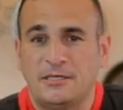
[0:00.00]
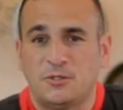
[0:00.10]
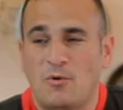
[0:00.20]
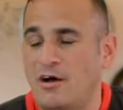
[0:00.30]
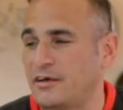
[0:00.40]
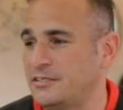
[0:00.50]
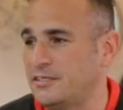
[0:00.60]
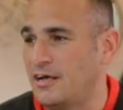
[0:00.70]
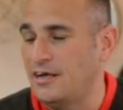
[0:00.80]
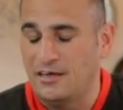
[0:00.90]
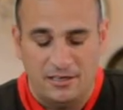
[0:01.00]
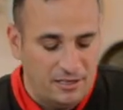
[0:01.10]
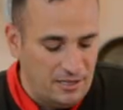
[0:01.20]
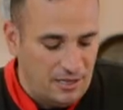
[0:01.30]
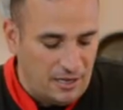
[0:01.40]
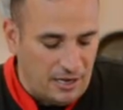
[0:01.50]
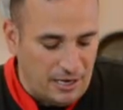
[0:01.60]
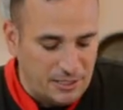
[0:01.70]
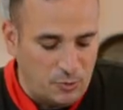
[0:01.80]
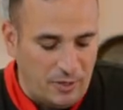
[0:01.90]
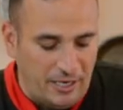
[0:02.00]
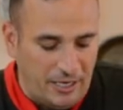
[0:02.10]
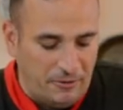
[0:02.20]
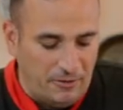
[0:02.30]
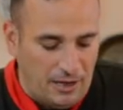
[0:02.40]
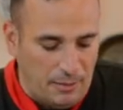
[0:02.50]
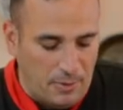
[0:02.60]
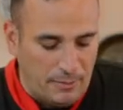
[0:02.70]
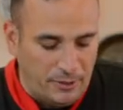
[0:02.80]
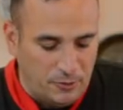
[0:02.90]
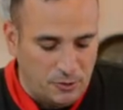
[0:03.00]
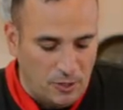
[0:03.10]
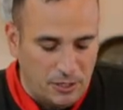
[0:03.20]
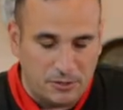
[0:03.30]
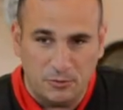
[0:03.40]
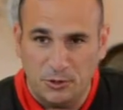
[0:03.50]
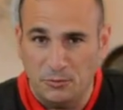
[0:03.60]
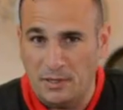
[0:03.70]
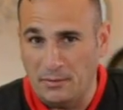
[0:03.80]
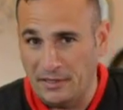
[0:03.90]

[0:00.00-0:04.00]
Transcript: Swine's Sweet Heat barbecue sauce, which you'll be able